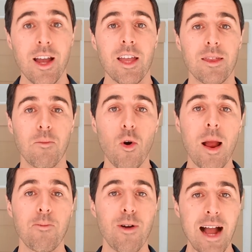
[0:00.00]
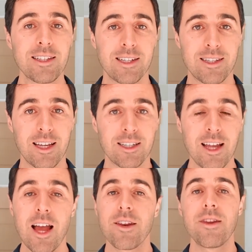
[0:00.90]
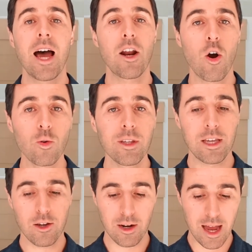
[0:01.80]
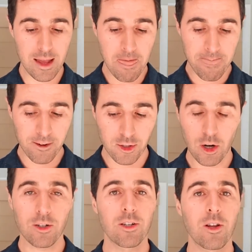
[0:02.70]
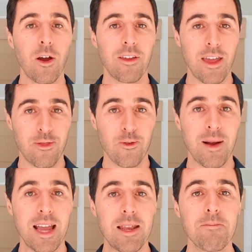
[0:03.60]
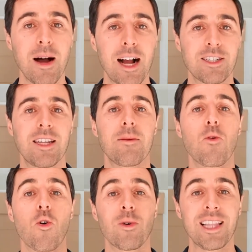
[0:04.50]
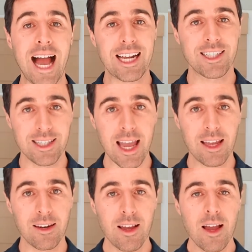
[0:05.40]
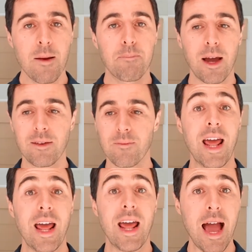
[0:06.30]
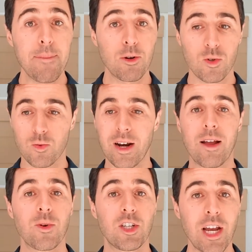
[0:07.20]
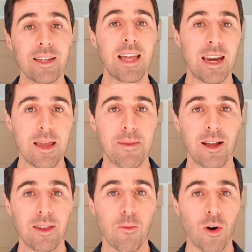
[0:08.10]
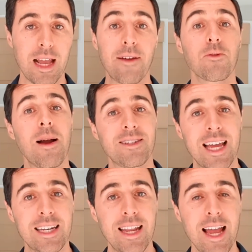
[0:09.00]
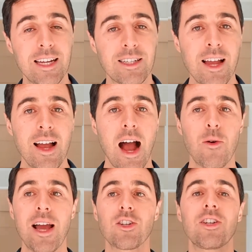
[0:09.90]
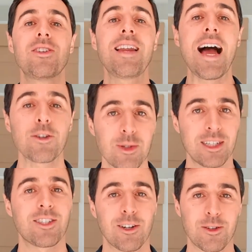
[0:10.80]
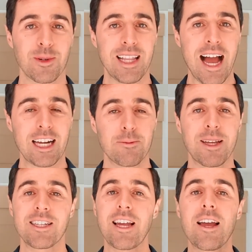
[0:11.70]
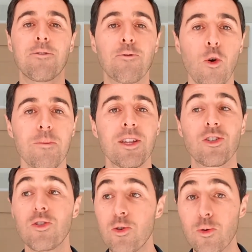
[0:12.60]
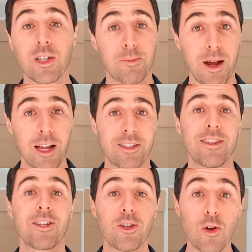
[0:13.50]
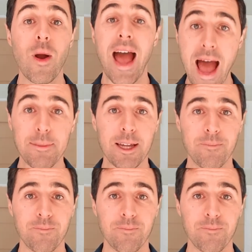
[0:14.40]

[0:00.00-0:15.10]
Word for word: The more I practiced this, not only could I start to get through my inbox in a more relaxed state, but what happened was when I would check that email in the morning after about 10 days, I would actually naturally start to relax because I had formed this new response and this new habit.